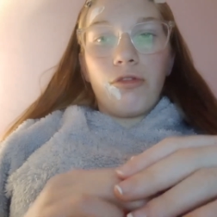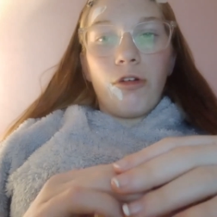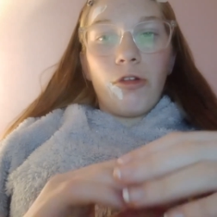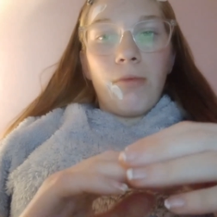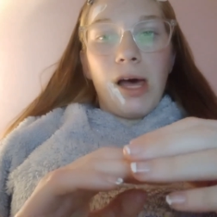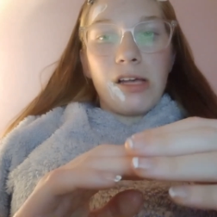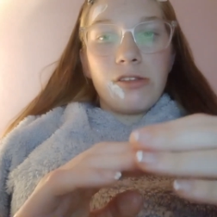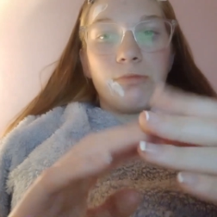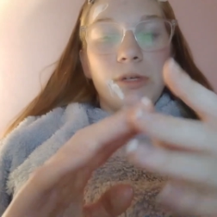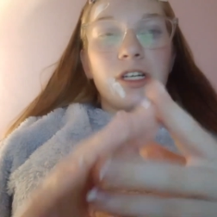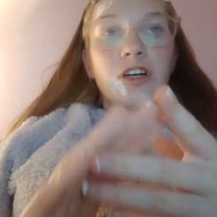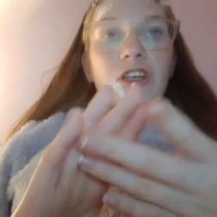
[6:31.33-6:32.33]
Foz Maths
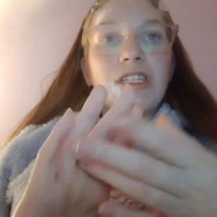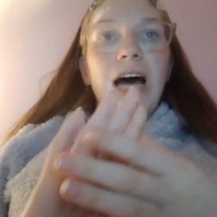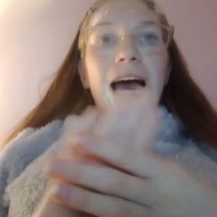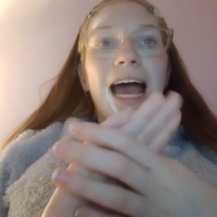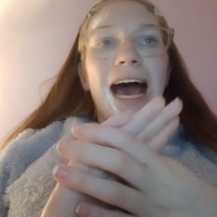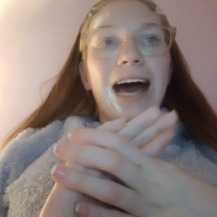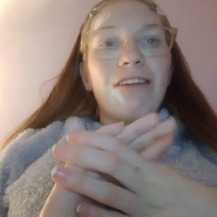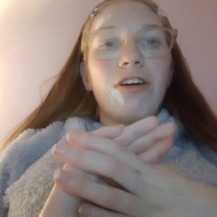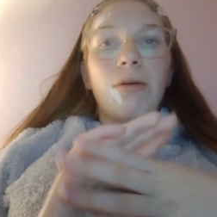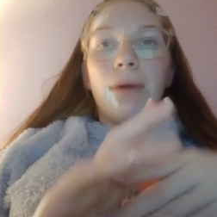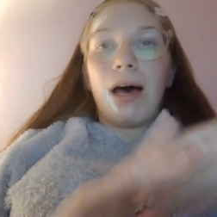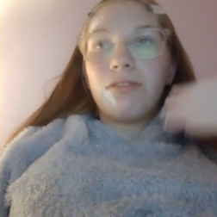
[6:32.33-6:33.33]
because I have
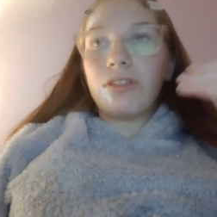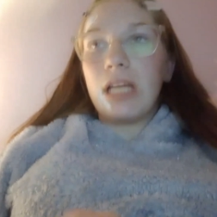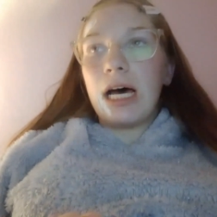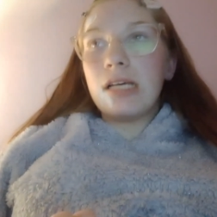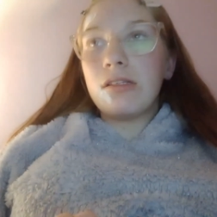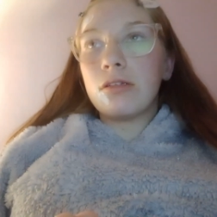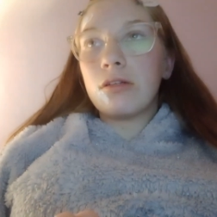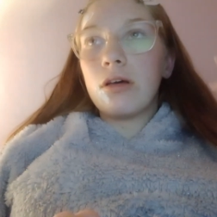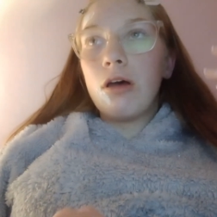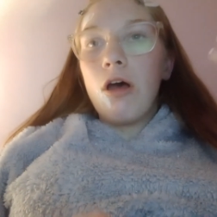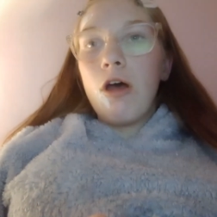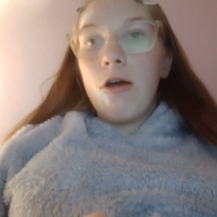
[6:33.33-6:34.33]
a maths test
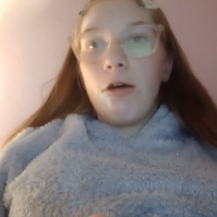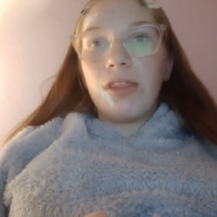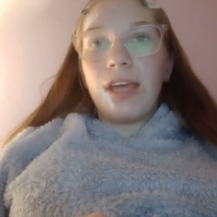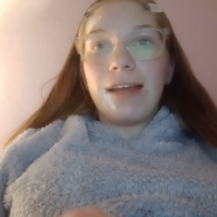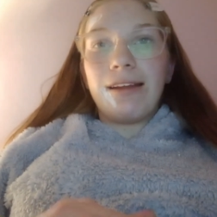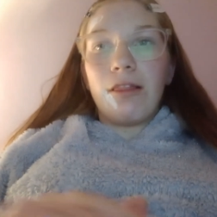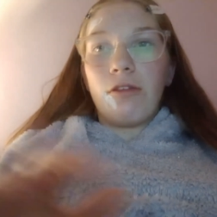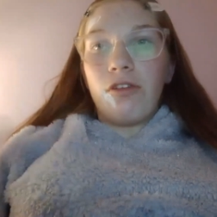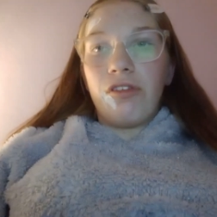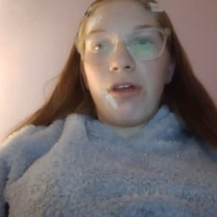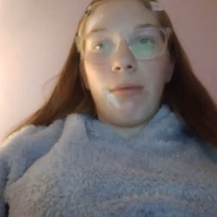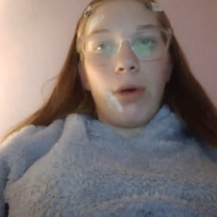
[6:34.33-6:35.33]
on the 18th of
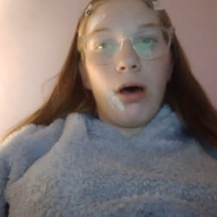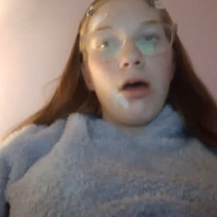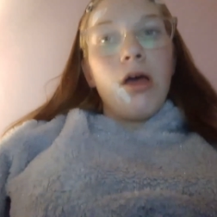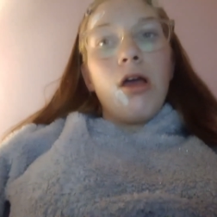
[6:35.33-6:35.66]
December,